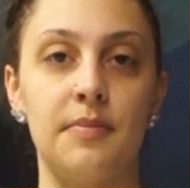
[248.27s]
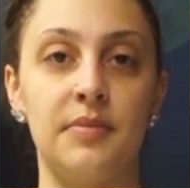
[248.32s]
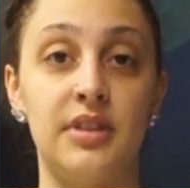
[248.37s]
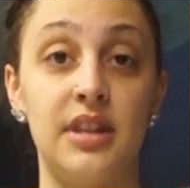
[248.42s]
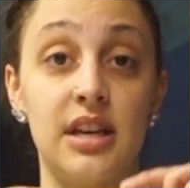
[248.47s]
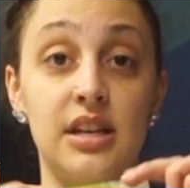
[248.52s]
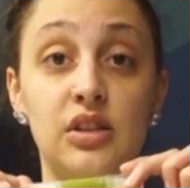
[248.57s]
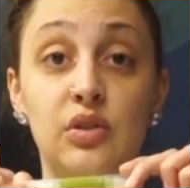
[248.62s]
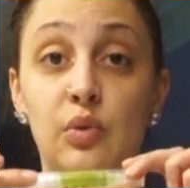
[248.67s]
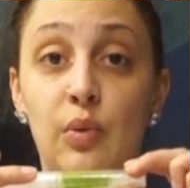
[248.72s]

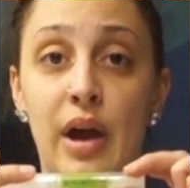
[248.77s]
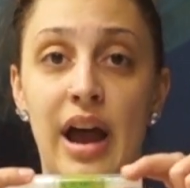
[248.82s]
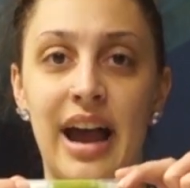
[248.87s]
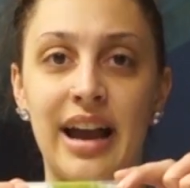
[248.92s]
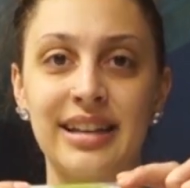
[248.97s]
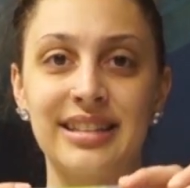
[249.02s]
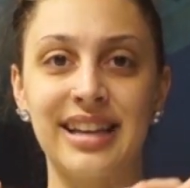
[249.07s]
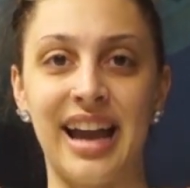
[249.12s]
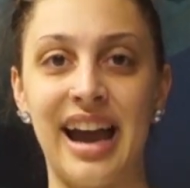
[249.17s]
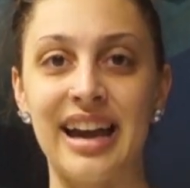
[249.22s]
this
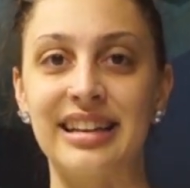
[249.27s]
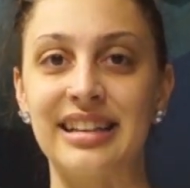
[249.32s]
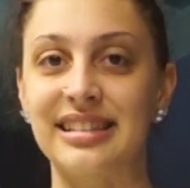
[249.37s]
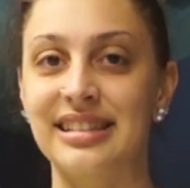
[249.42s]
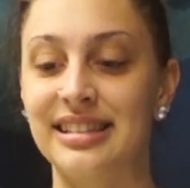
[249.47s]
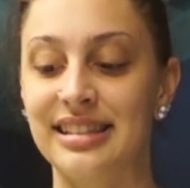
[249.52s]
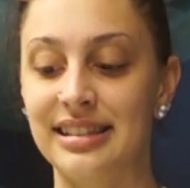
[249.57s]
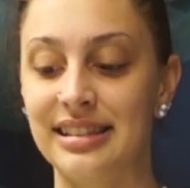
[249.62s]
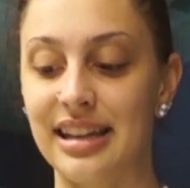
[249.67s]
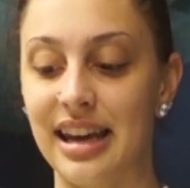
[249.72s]
wax kind of
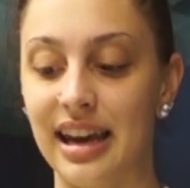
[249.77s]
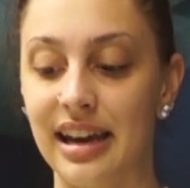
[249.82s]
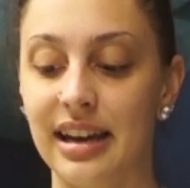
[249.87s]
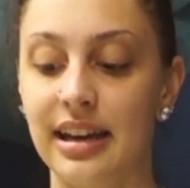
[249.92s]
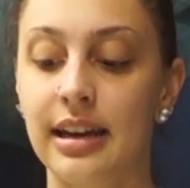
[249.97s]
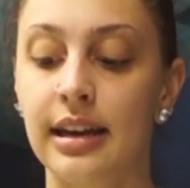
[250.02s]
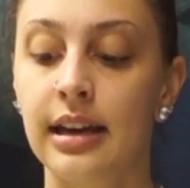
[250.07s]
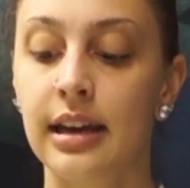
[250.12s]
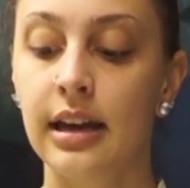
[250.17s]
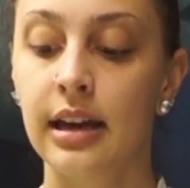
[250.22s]

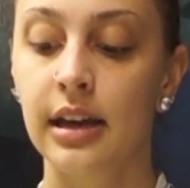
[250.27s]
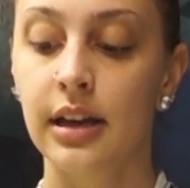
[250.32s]
stick.